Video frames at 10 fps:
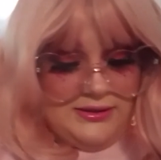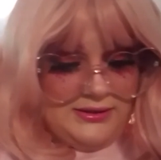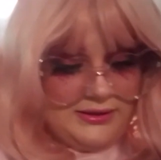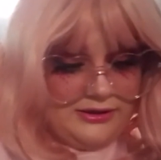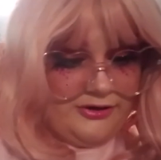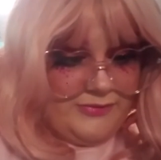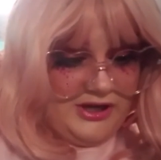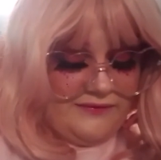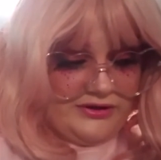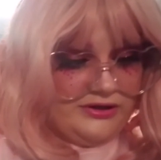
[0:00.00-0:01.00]
I hope you have a
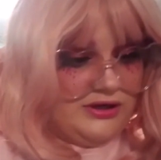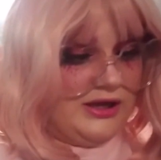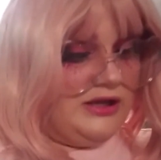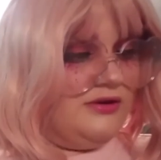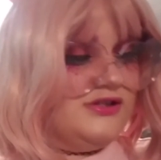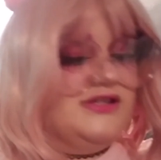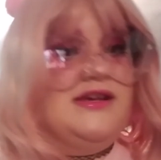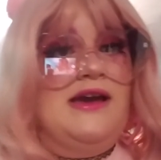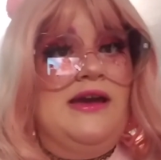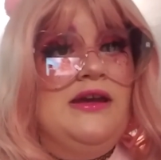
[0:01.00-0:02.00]
good night or
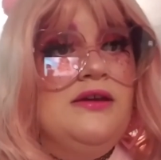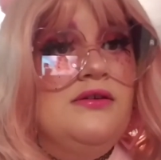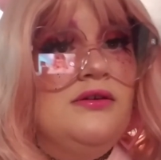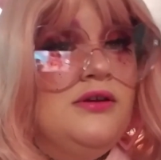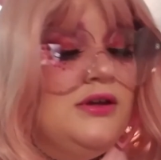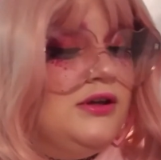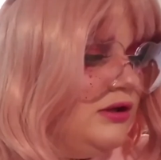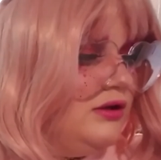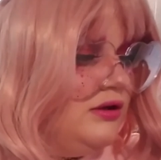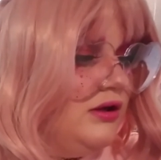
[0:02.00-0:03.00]
day.
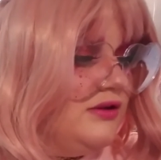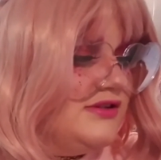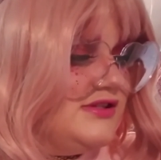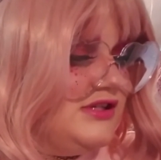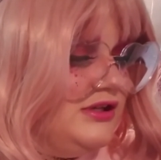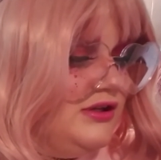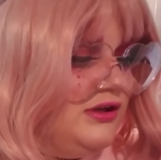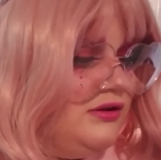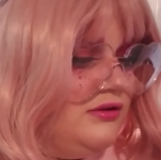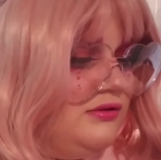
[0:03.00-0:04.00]
I'll see ya
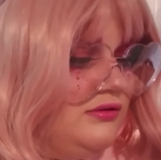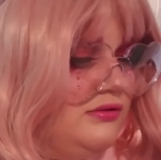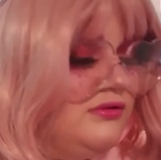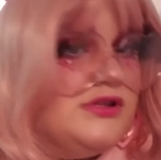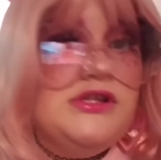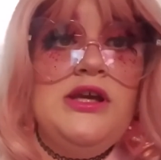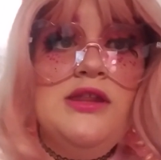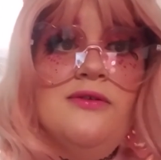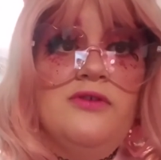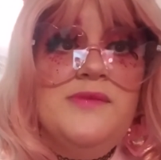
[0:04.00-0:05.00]
on the
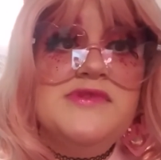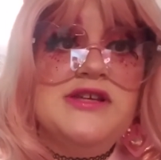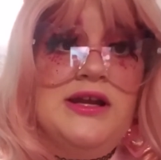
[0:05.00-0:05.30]
flip side, I